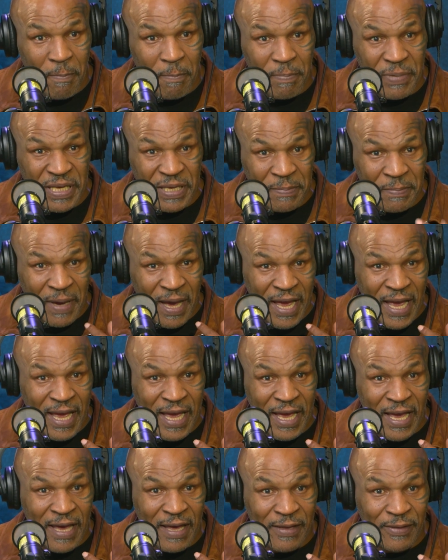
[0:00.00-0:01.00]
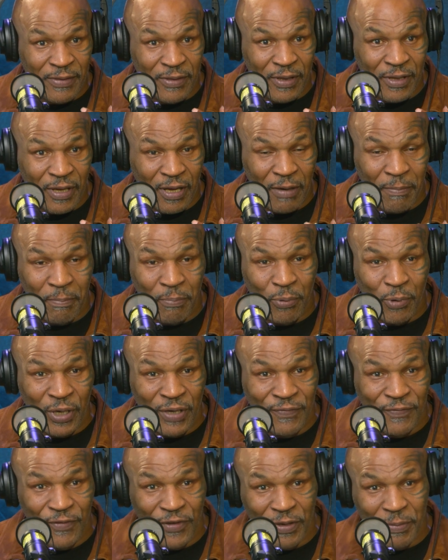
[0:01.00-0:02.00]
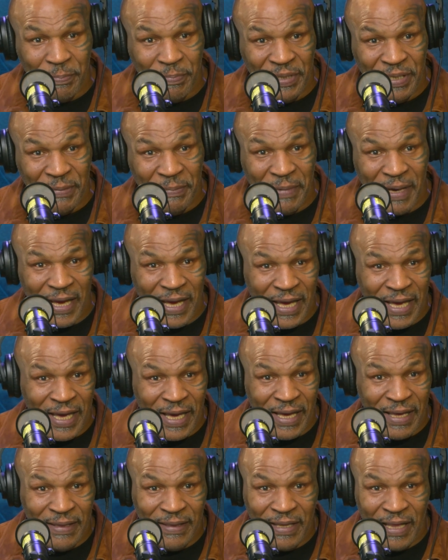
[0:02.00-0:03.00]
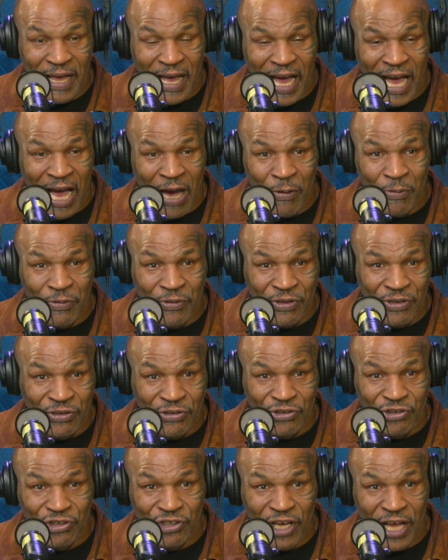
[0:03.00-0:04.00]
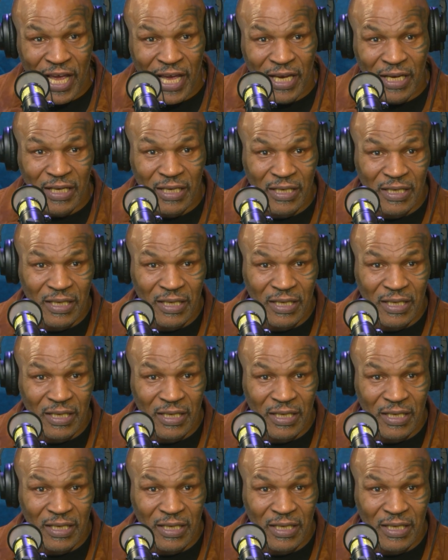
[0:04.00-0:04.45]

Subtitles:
beat my ass and a boyfriend beat my ass, I was in check.